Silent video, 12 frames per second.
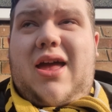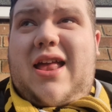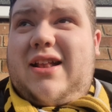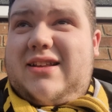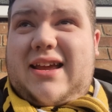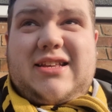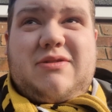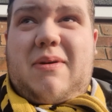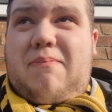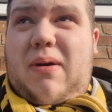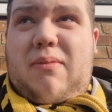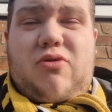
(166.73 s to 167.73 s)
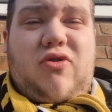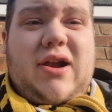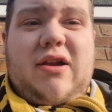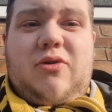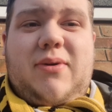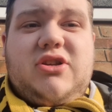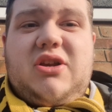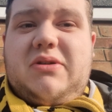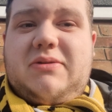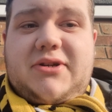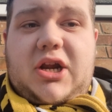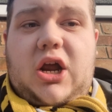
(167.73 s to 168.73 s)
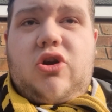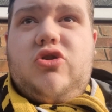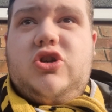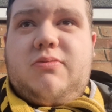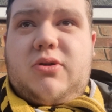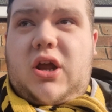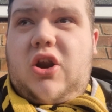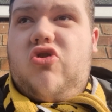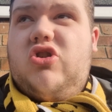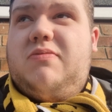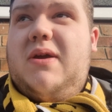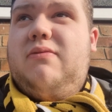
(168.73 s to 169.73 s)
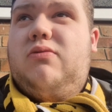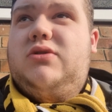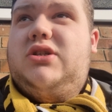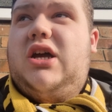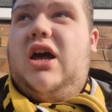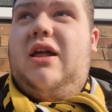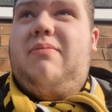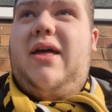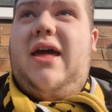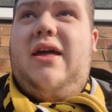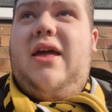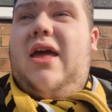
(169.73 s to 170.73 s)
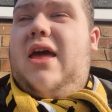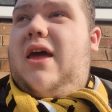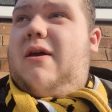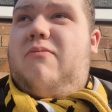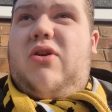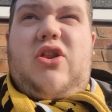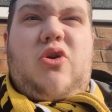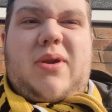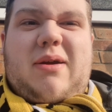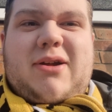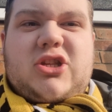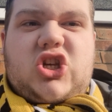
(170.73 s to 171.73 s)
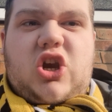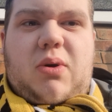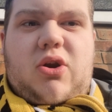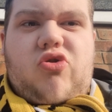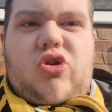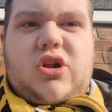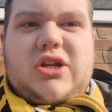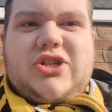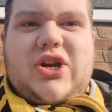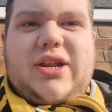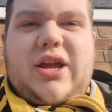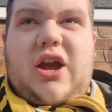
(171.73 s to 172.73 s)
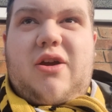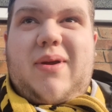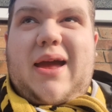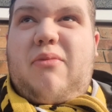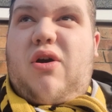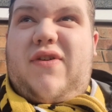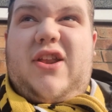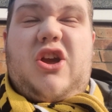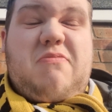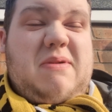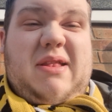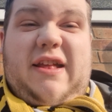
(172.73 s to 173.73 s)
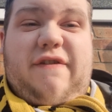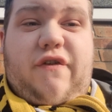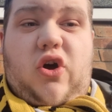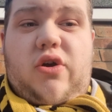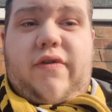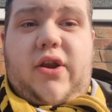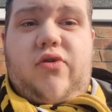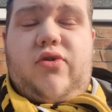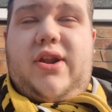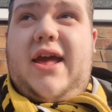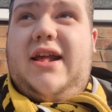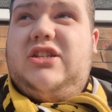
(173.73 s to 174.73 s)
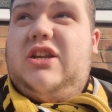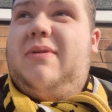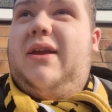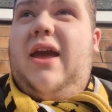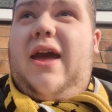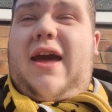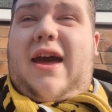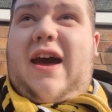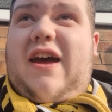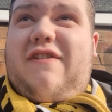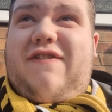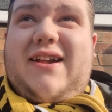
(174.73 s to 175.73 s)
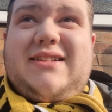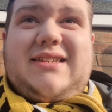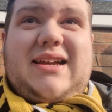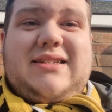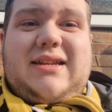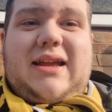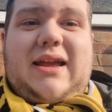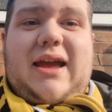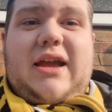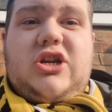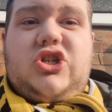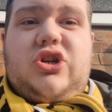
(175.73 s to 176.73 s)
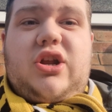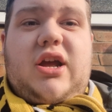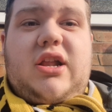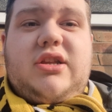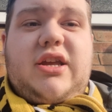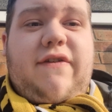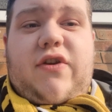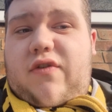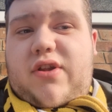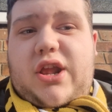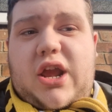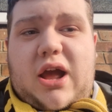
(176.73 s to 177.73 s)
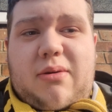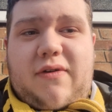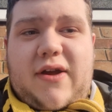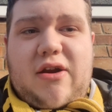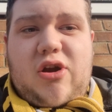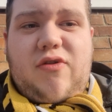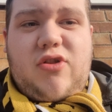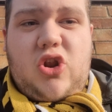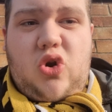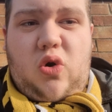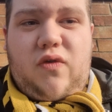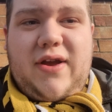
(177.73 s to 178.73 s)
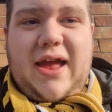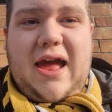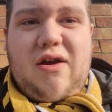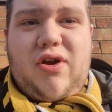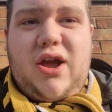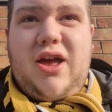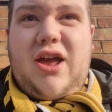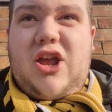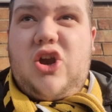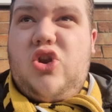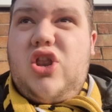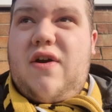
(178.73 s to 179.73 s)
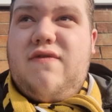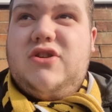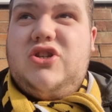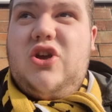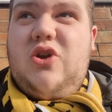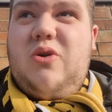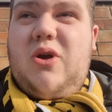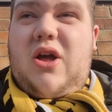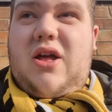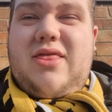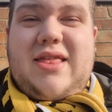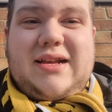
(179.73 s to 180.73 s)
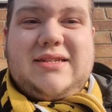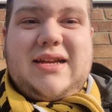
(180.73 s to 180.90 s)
And against going to be a bumper crowd, well, I'm expecting hundreds upon hundreds of people to turn up there. Normally about 200 on a Saturday home game. I think it could be near 500 there. It's going to be a fantastic occasion. And if you're in the Yarmouth area, if you're in the Norfolk area, you've got nothing to do this